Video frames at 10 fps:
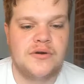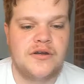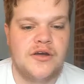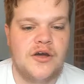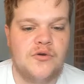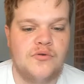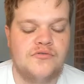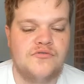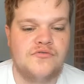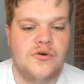go
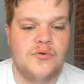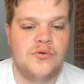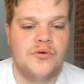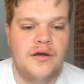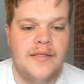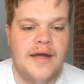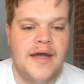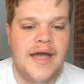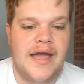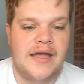for
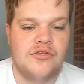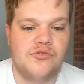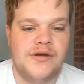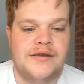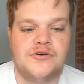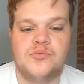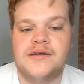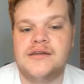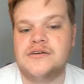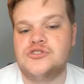a 3-0
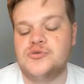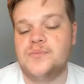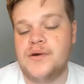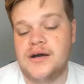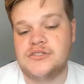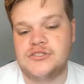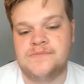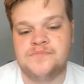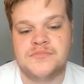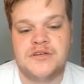win to Burton.
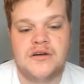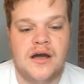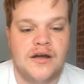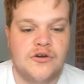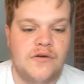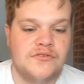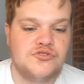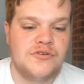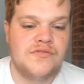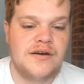
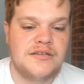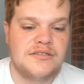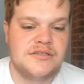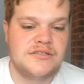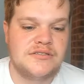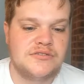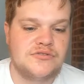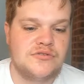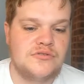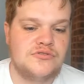Coventry versus
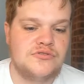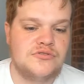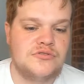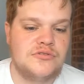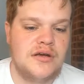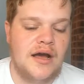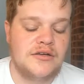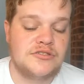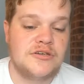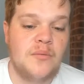
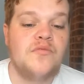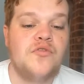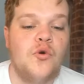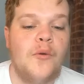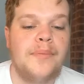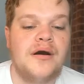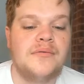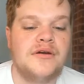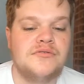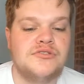Scunthorpe,
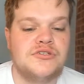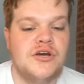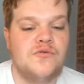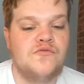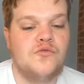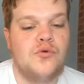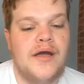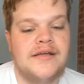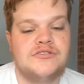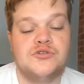I'm going to go for
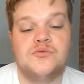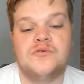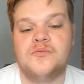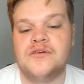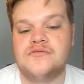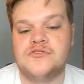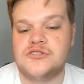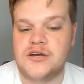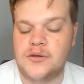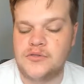a 2-1 win to
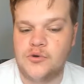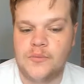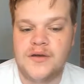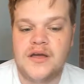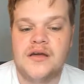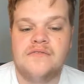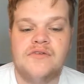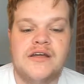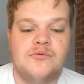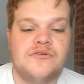Scunthorpe.
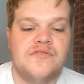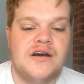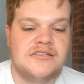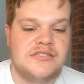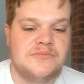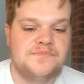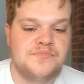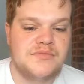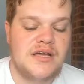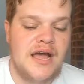Fleetwood versus
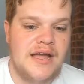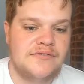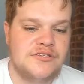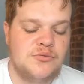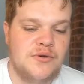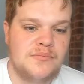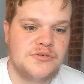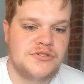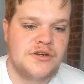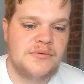AFC
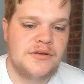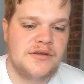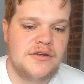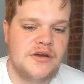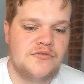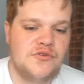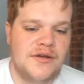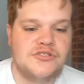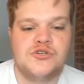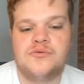Wimbledon, I'm going to go for
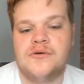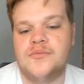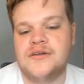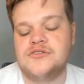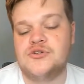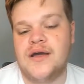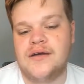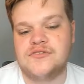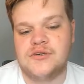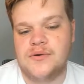a 2-1 win to
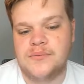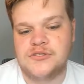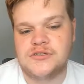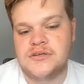AFC Wimbledon.